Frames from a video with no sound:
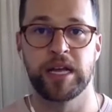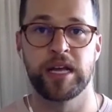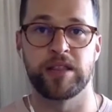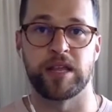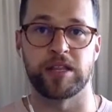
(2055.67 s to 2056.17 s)

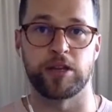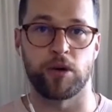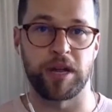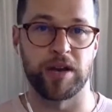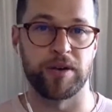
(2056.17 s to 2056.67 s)
That you're
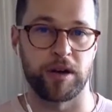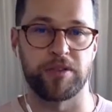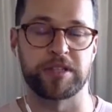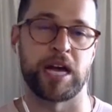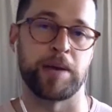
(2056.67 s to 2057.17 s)
hearing all the
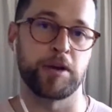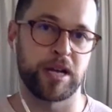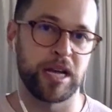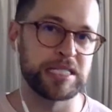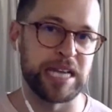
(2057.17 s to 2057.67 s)
time, your
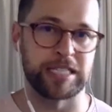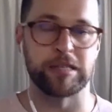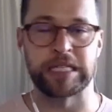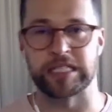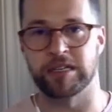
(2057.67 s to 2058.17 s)
kid's not
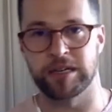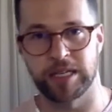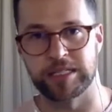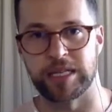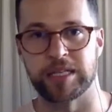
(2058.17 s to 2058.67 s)
doing this, your
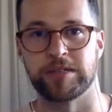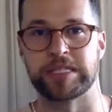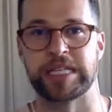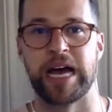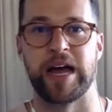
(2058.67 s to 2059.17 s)
kid's not doing
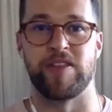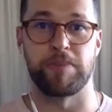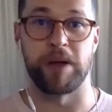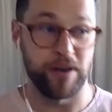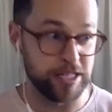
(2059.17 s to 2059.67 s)
that. And
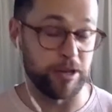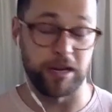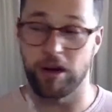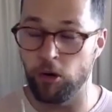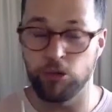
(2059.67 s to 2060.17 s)
parents are like,
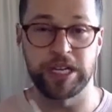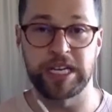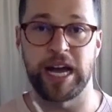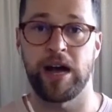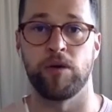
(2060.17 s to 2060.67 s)
holy
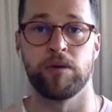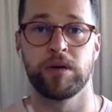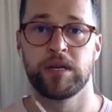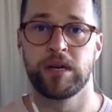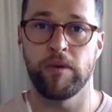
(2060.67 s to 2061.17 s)
cow,
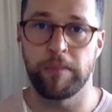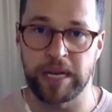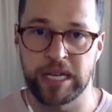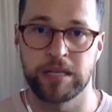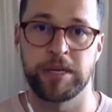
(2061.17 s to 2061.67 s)
I want my
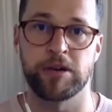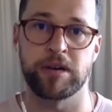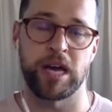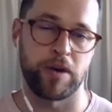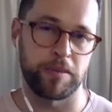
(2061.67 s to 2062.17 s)
kid to be
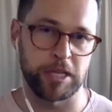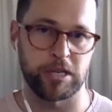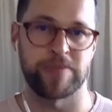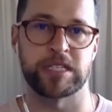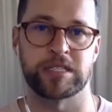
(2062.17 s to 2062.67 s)
okay. I want to make sure
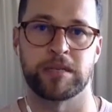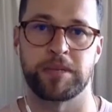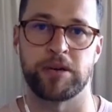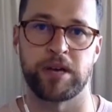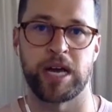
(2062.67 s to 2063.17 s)
everything's going to be
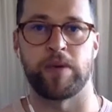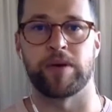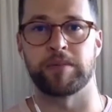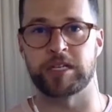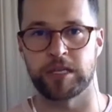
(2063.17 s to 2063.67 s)
okay. I want to
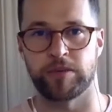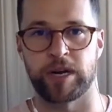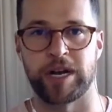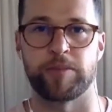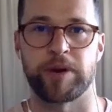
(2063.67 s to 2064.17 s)
make sure we're going
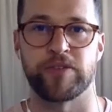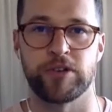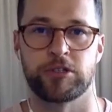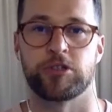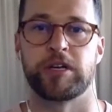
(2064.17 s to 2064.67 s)
to have a bright
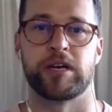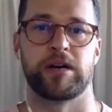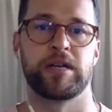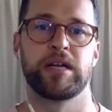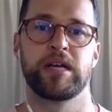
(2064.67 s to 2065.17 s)
future here. And
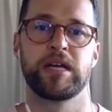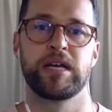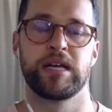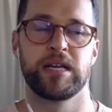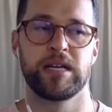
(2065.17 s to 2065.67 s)

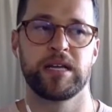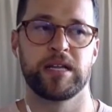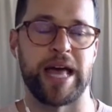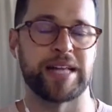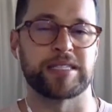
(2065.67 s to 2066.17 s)

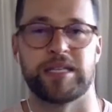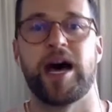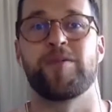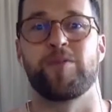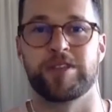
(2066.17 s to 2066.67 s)
that's
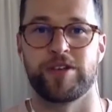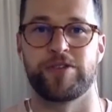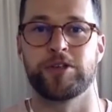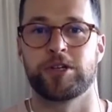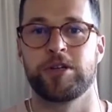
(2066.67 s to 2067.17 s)
not what
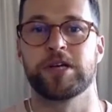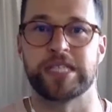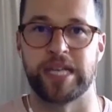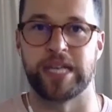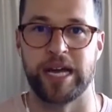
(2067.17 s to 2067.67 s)
the future
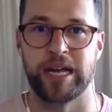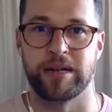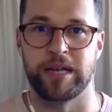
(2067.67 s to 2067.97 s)
looks like.